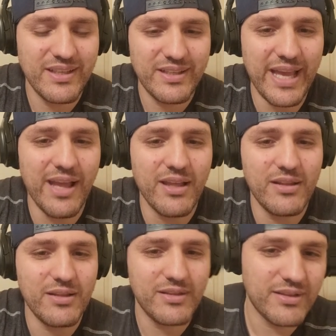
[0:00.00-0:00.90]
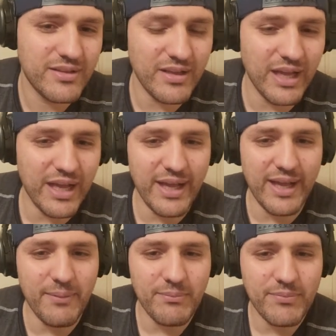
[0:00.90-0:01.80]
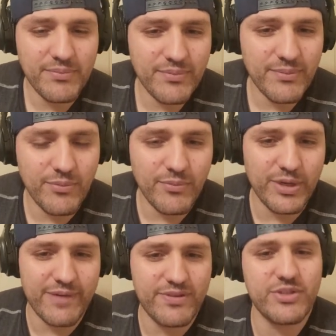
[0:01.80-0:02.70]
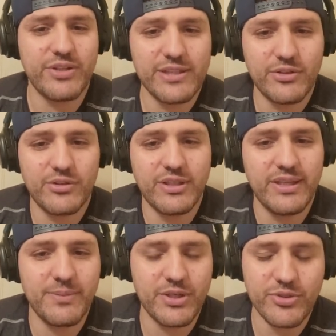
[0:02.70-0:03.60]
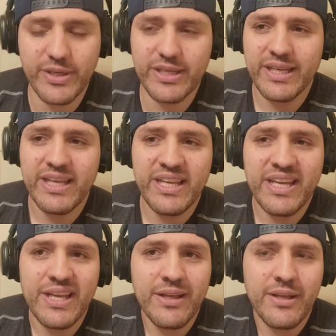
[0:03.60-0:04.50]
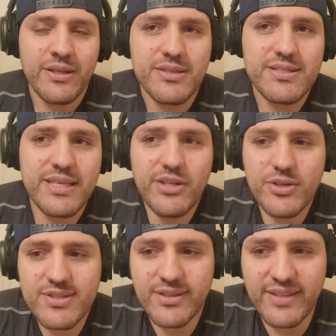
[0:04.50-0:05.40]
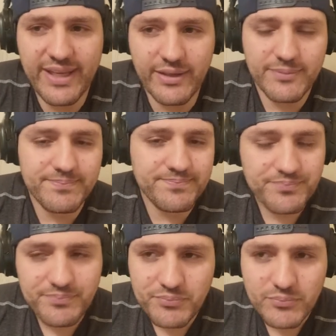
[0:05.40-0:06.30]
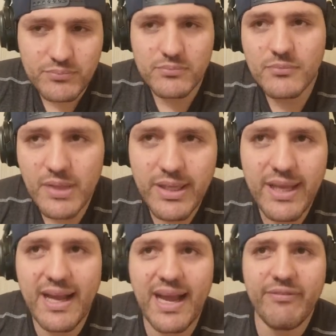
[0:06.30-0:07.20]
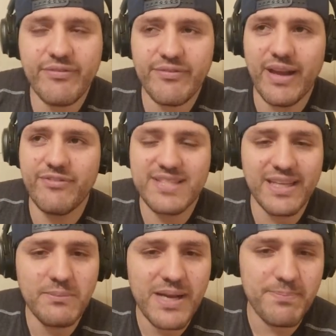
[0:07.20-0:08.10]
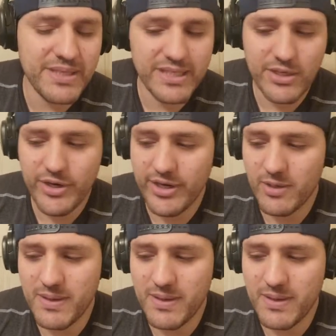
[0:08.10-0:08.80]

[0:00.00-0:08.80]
Yeah, um, whatever is connected to T D Ameritrade. See, here's the thing. I've I've said my opinion on it or